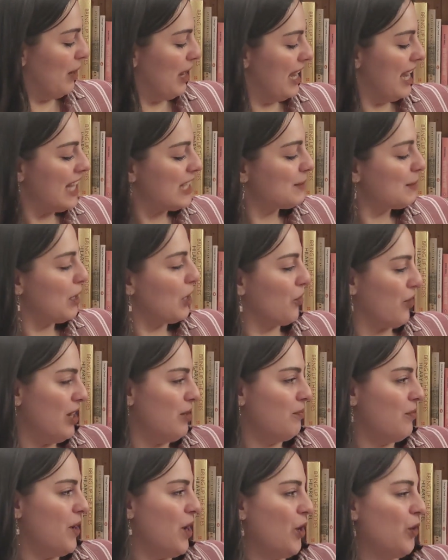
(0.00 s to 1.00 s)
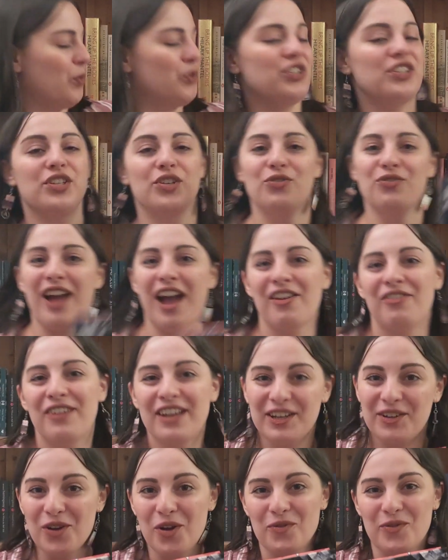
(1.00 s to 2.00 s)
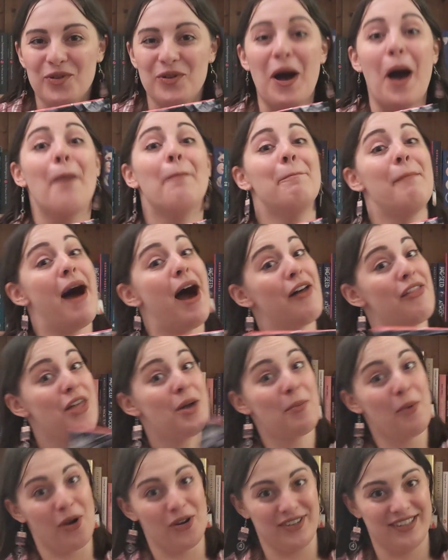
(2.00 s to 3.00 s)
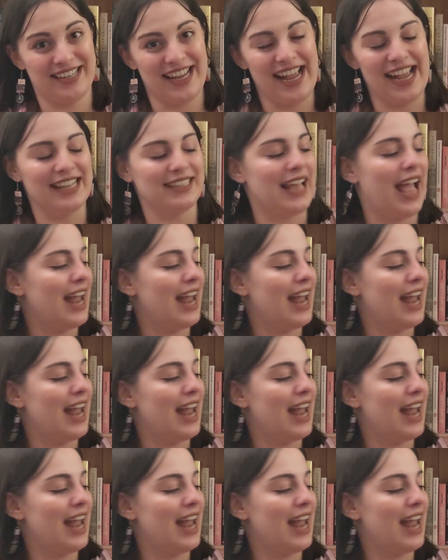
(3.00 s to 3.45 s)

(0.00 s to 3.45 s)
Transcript: by Isabel Greenberg, which is a graphic novel about the Brontes.